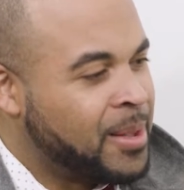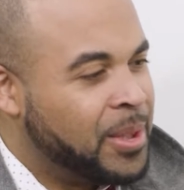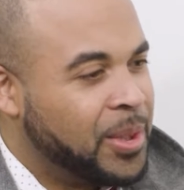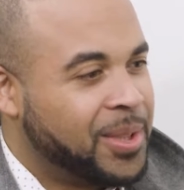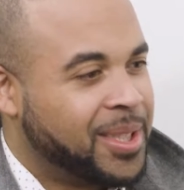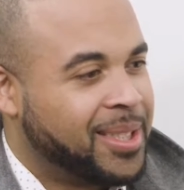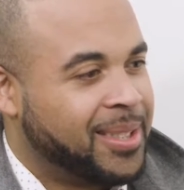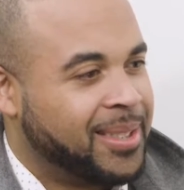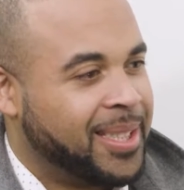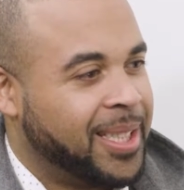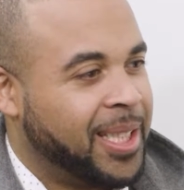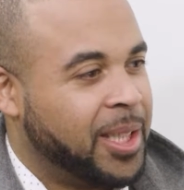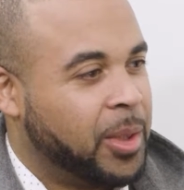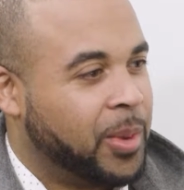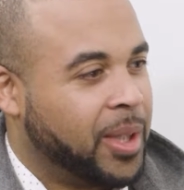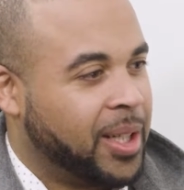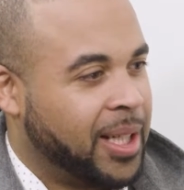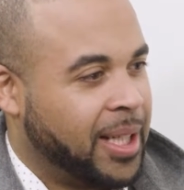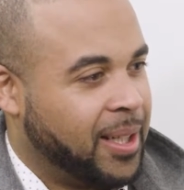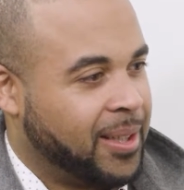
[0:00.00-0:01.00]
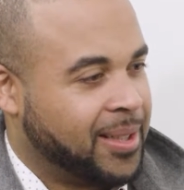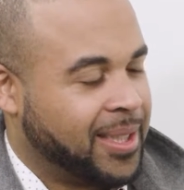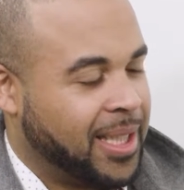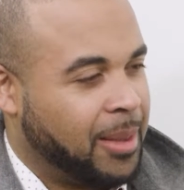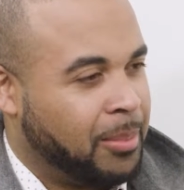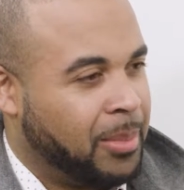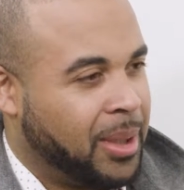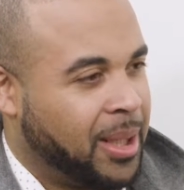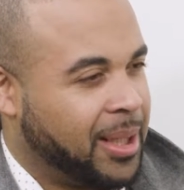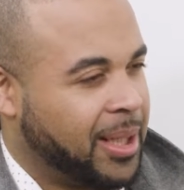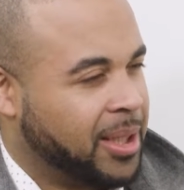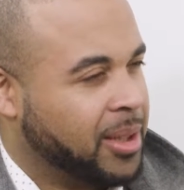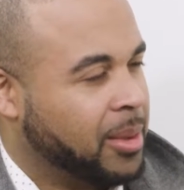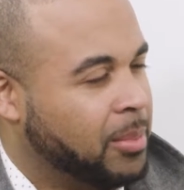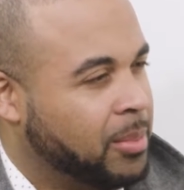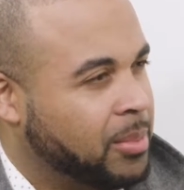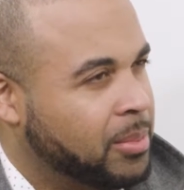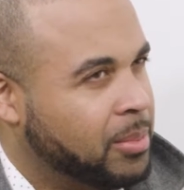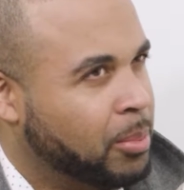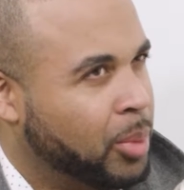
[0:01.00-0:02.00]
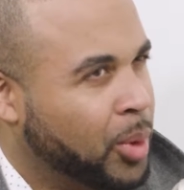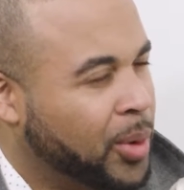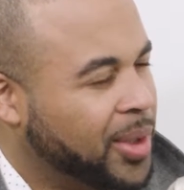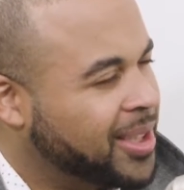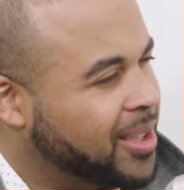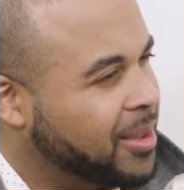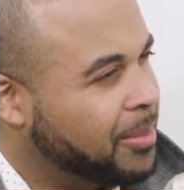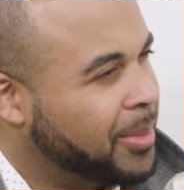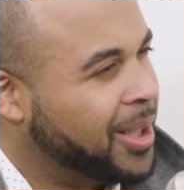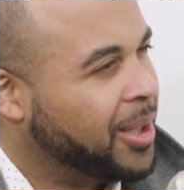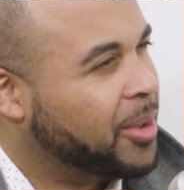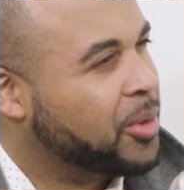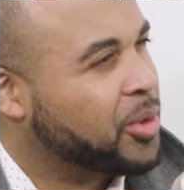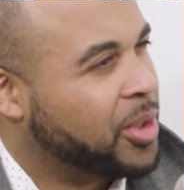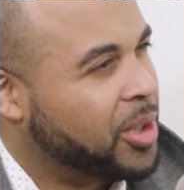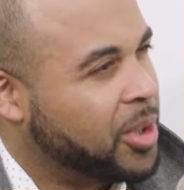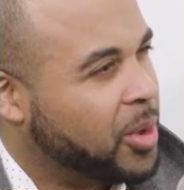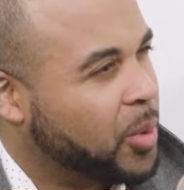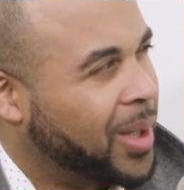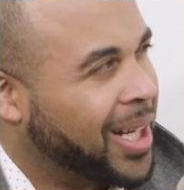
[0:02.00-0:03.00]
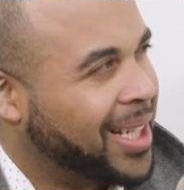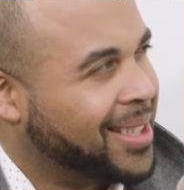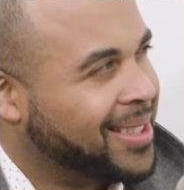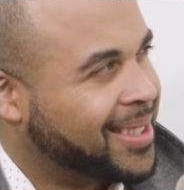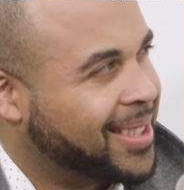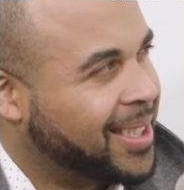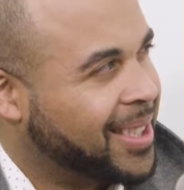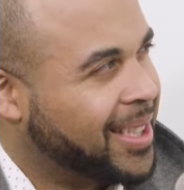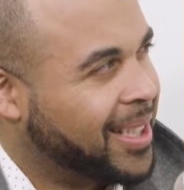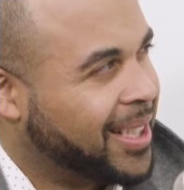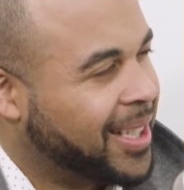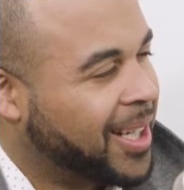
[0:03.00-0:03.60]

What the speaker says: There was the CD warehouse, and I bought like the Boyz II Men or Genuine CD.